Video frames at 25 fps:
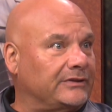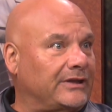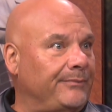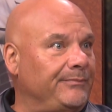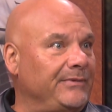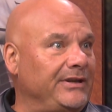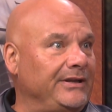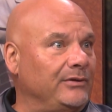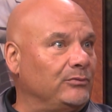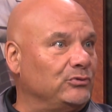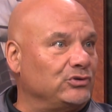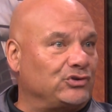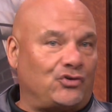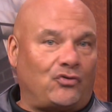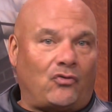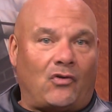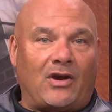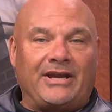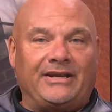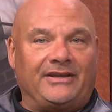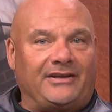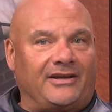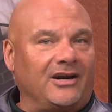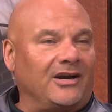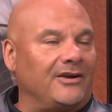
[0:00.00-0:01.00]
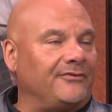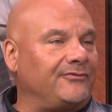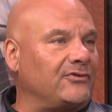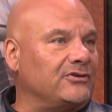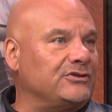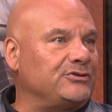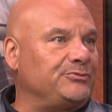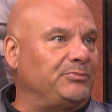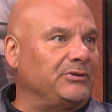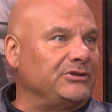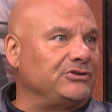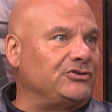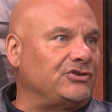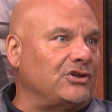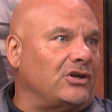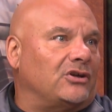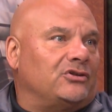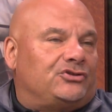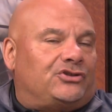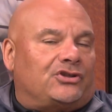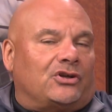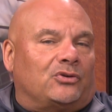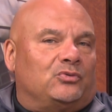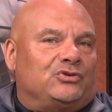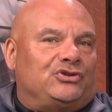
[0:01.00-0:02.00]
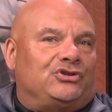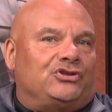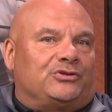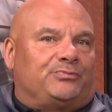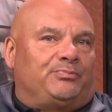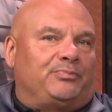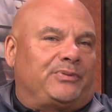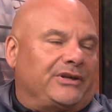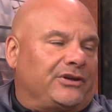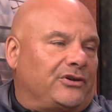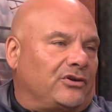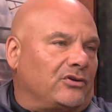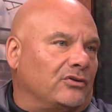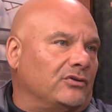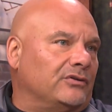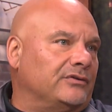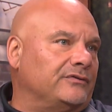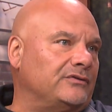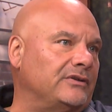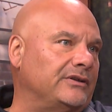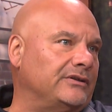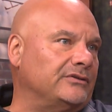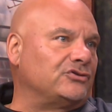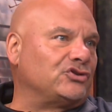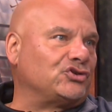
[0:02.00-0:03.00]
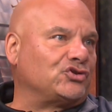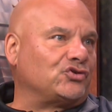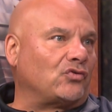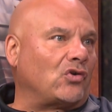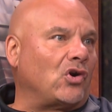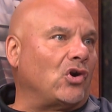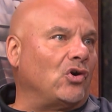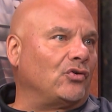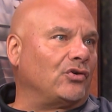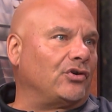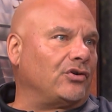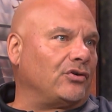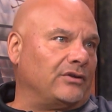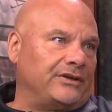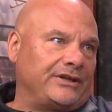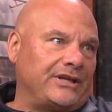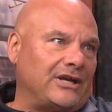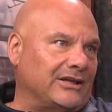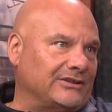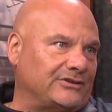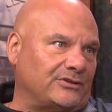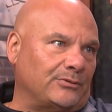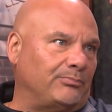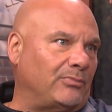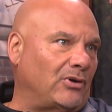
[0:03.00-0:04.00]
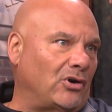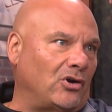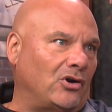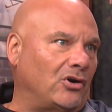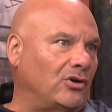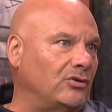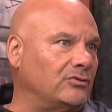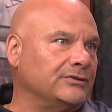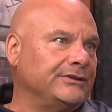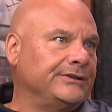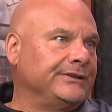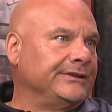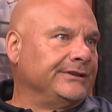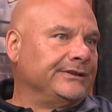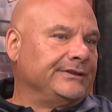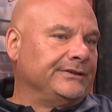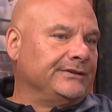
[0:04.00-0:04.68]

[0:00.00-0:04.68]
I mean, it was great coverage, but JoJo was just bigger and stronger and got the ball.